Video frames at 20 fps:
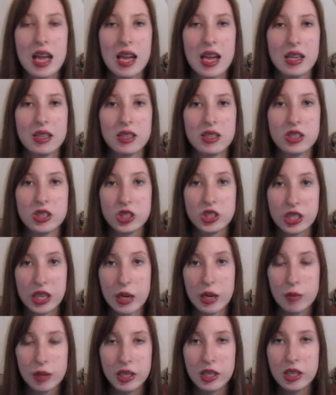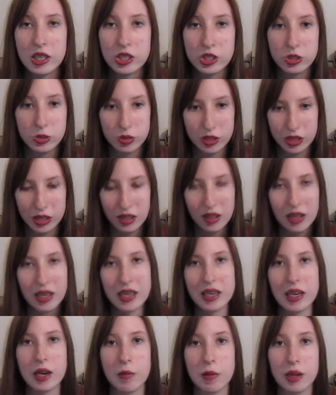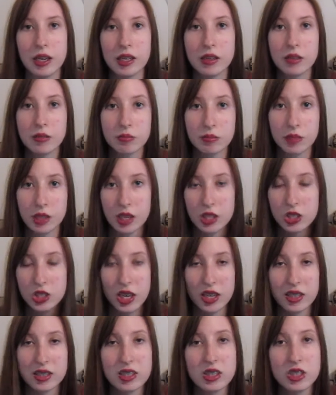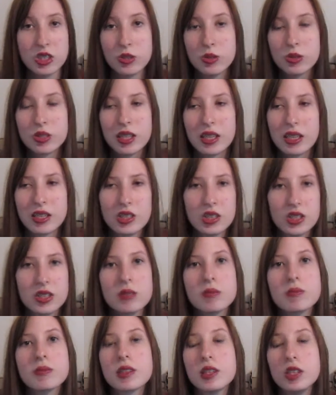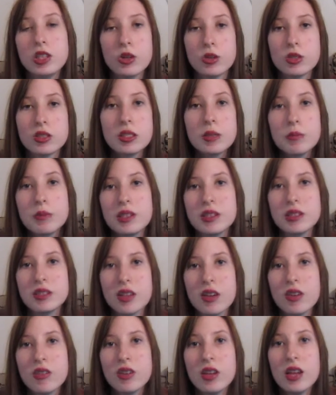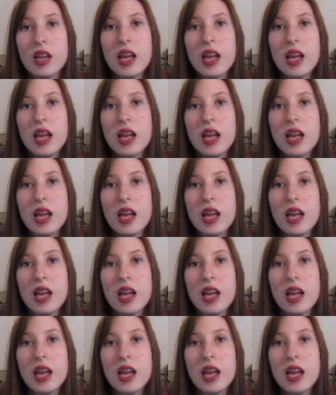and she came in, and she was like laying on my chest, and she was like just, you know, sleeping and stuff.